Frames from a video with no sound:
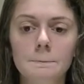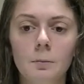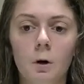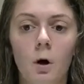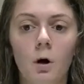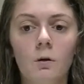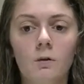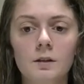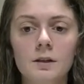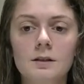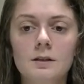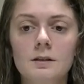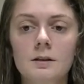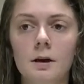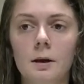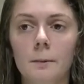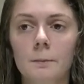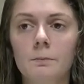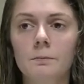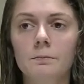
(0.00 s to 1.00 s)
all these
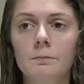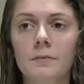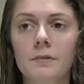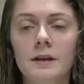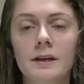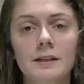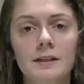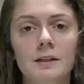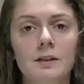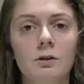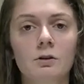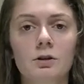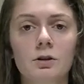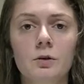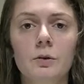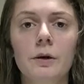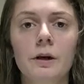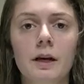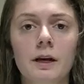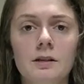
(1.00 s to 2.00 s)
things that they're
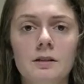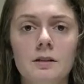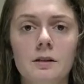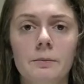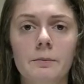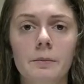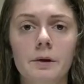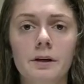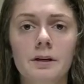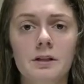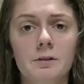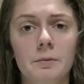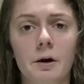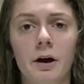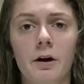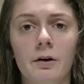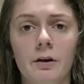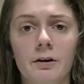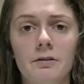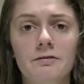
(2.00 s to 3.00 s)
doing has an
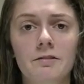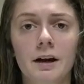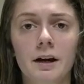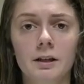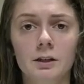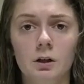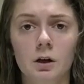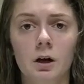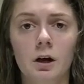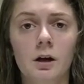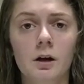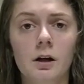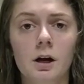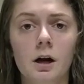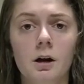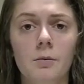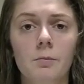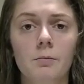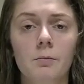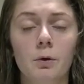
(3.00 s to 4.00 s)
inspiring effect
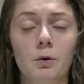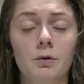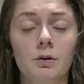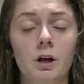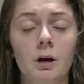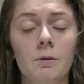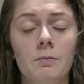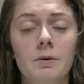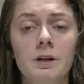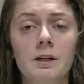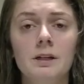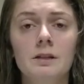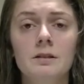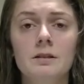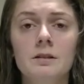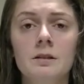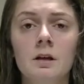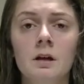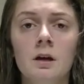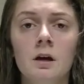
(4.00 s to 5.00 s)
on both
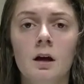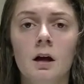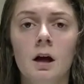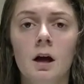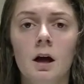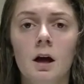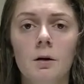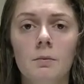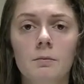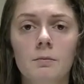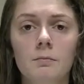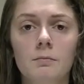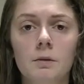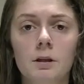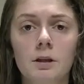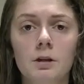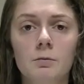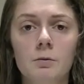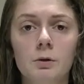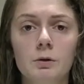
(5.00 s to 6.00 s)
companies
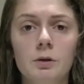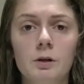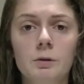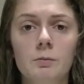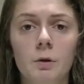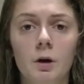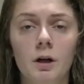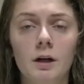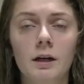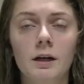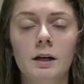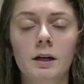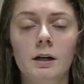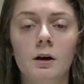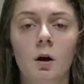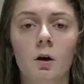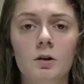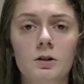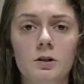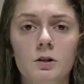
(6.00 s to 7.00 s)
in the beauty market and
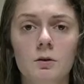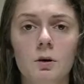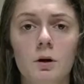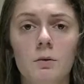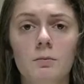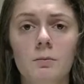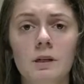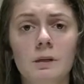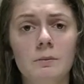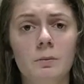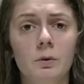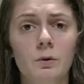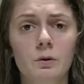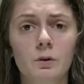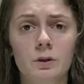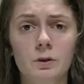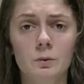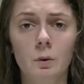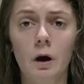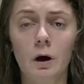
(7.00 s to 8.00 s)
also people
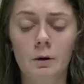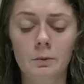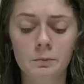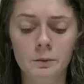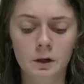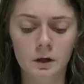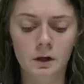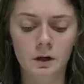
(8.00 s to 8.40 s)
as well.